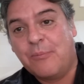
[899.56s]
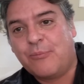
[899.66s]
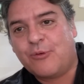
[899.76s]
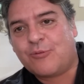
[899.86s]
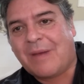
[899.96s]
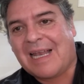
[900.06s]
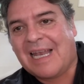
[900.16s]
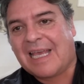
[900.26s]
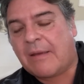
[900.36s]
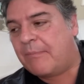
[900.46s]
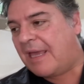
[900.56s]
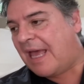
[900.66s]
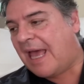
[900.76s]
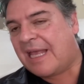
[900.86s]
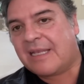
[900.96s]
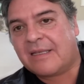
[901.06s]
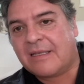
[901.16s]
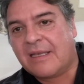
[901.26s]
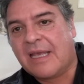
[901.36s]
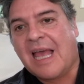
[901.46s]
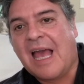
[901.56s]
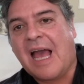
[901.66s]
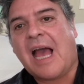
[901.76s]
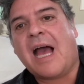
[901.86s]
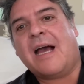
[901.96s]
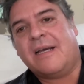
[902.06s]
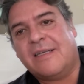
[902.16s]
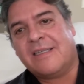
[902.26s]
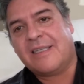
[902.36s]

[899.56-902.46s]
Put my leg behind. Ah,